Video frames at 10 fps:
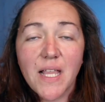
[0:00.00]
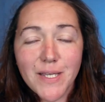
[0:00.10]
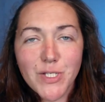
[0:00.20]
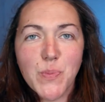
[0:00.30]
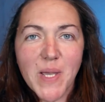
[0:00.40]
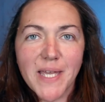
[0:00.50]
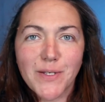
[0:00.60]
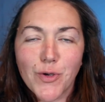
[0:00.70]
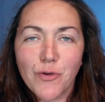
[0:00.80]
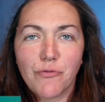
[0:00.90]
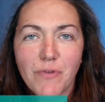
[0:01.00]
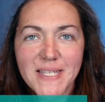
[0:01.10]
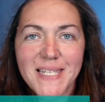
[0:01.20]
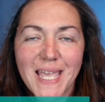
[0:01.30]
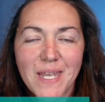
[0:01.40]
A large part of
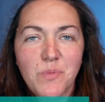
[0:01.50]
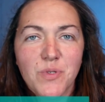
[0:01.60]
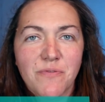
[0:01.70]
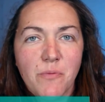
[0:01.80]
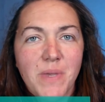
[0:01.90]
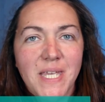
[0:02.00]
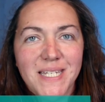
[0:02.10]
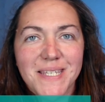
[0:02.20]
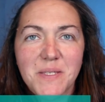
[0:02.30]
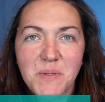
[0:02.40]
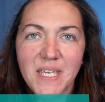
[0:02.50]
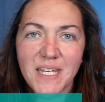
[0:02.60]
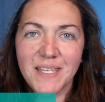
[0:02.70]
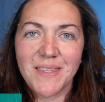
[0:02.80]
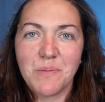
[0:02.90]
raising animals for meat is
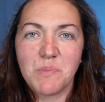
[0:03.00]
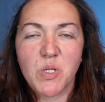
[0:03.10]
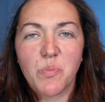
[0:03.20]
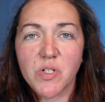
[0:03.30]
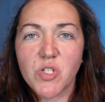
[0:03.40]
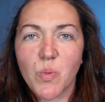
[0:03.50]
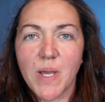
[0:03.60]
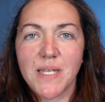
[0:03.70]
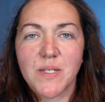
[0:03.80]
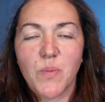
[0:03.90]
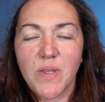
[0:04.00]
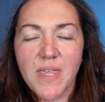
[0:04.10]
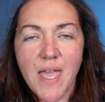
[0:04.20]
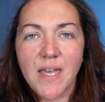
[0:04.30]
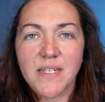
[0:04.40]
getting them to butcher weight
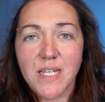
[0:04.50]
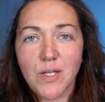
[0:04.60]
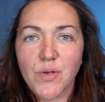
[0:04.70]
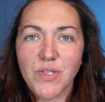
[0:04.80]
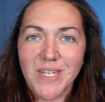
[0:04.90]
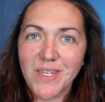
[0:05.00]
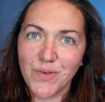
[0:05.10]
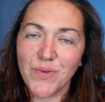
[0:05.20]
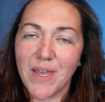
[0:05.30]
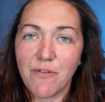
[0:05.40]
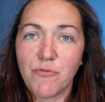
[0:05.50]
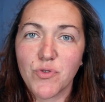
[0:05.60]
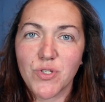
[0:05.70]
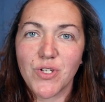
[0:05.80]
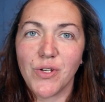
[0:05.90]
without it costing you a
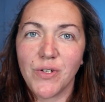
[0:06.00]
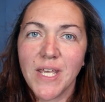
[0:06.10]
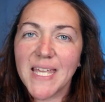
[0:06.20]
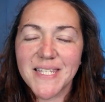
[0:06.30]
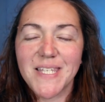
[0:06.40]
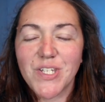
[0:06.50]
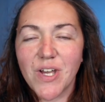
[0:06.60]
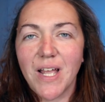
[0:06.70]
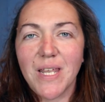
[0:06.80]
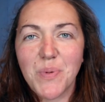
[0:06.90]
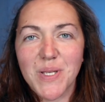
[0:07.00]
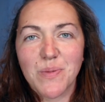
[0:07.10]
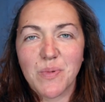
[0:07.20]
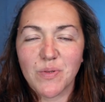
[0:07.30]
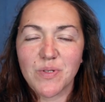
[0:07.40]
fortune. It is entirely
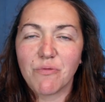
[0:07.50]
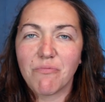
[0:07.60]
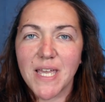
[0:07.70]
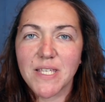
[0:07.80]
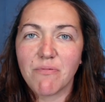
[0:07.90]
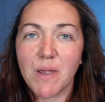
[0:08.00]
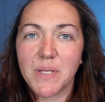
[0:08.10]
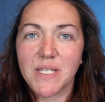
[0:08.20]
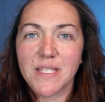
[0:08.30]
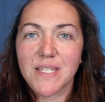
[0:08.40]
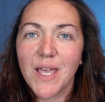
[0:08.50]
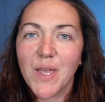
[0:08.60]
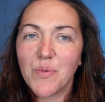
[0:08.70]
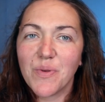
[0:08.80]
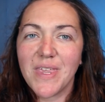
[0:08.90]
possible to raise rabbits
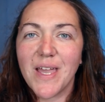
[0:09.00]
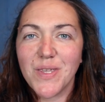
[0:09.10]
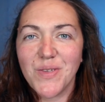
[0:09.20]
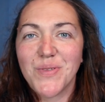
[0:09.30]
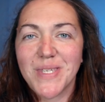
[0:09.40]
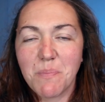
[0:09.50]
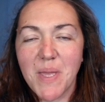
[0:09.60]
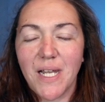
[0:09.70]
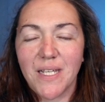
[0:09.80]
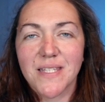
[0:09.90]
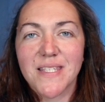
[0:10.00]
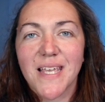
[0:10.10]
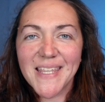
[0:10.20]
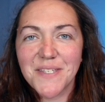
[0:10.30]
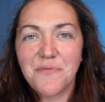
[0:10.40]
without using pellets.
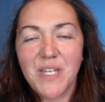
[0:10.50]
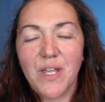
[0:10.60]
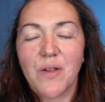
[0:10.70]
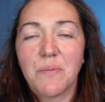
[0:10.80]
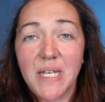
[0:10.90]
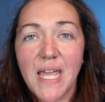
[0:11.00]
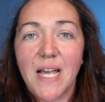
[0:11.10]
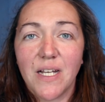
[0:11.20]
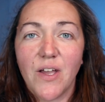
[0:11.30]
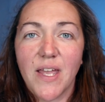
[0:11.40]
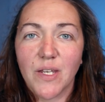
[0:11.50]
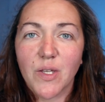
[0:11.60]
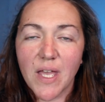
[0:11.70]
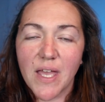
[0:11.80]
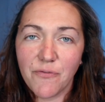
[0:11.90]
In this video I'm going to outline
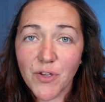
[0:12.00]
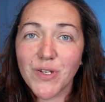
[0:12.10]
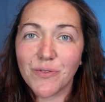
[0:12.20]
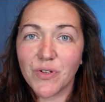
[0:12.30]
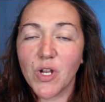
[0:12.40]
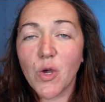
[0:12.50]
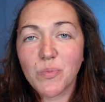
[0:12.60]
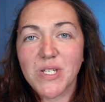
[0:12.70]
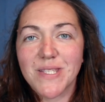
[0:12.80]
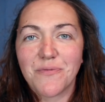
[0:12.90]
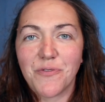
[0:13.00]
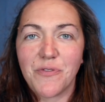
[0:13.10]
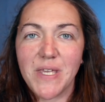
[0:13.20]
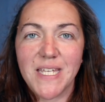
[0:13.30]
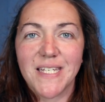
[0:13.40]
a few different options for
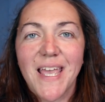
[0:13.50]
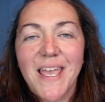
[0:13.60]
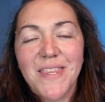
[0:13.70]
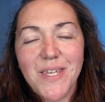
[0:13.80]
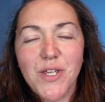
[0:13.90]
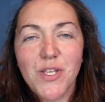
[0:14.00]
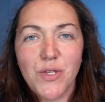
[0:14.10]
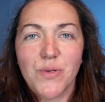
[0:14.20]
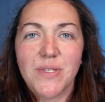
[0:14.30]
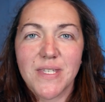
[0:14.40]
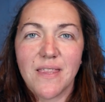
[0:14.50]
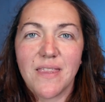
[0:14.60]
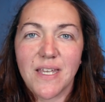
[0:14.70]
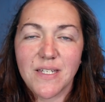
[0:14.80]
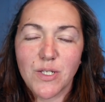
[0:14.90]
feed that you can use
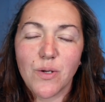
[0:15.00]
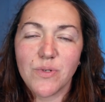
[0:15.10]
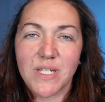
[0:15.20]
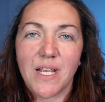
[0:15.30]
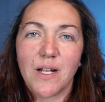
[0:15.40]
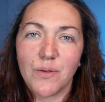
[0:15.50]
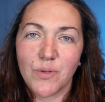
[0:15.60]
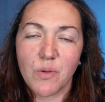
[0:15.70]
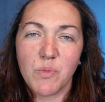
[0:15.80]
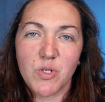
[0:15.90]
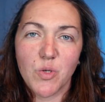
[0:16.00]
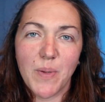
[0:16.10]
that don't include commercial